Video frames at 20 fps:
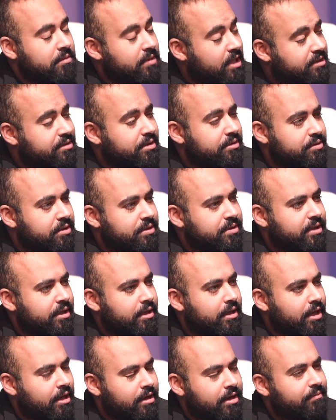That's
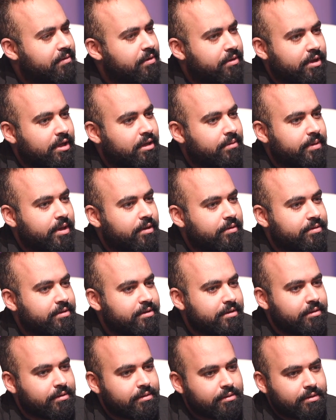interesting. I never thought about
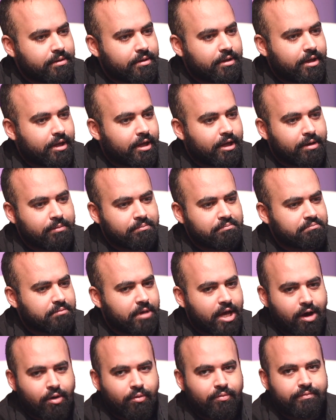
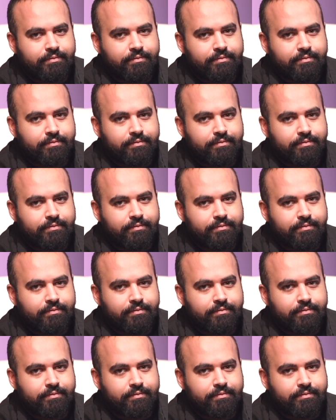how